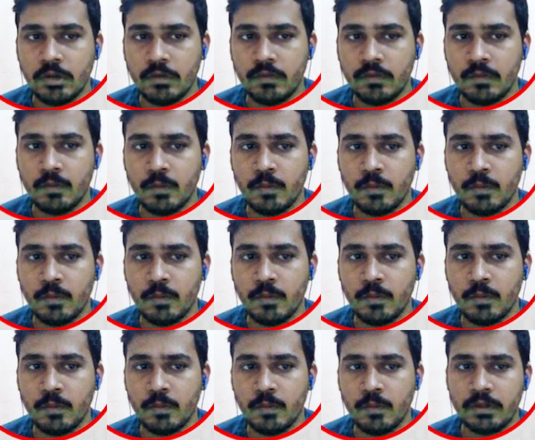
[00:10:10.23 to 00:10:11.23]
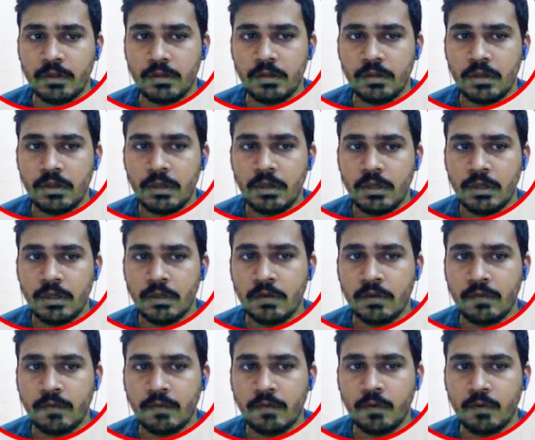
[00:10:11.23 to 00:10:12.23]
Now, if we move
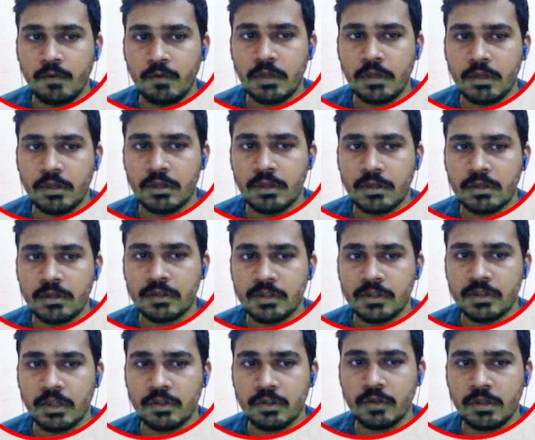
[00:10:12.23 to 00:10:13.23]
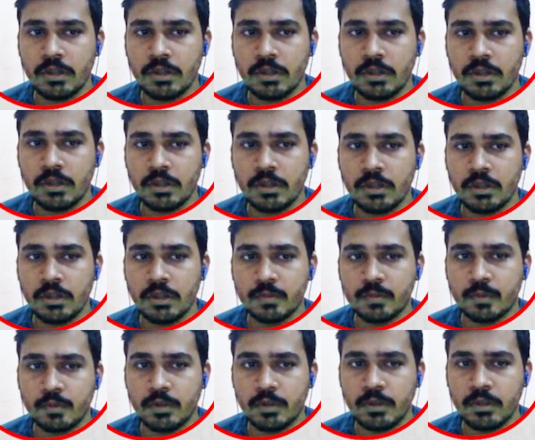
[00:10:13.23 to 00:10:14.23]
further, the fourth layer is actually
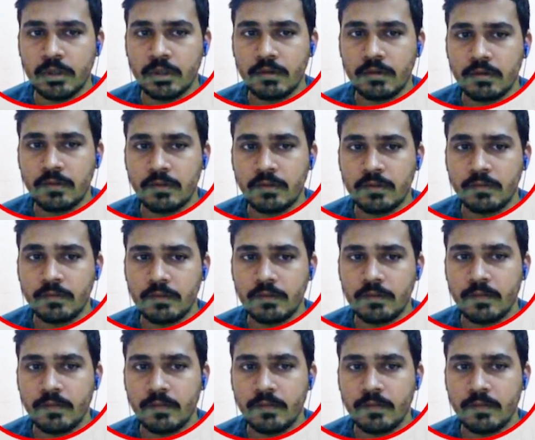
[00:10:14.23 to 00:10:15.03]
transport layer.